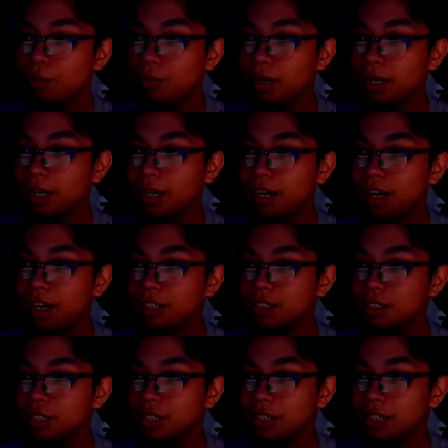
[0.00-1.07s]
Oh my gosh,
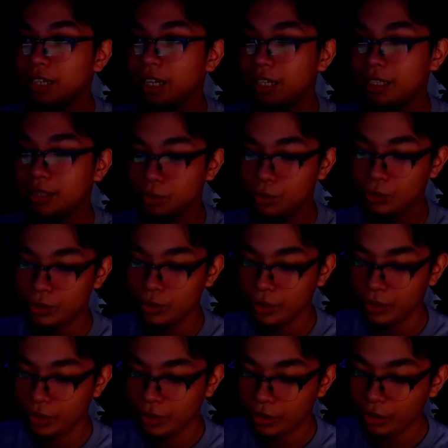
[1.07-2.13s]
look at that. Ooh.
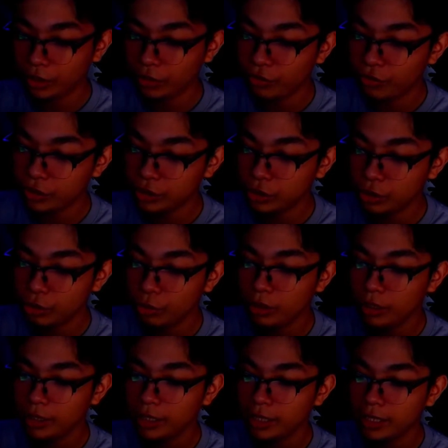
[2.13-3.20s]
Okay, function 3
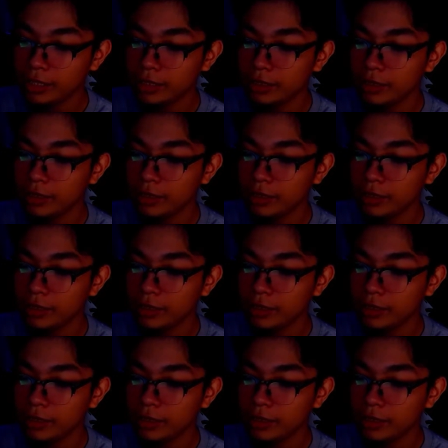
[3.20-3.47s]
again.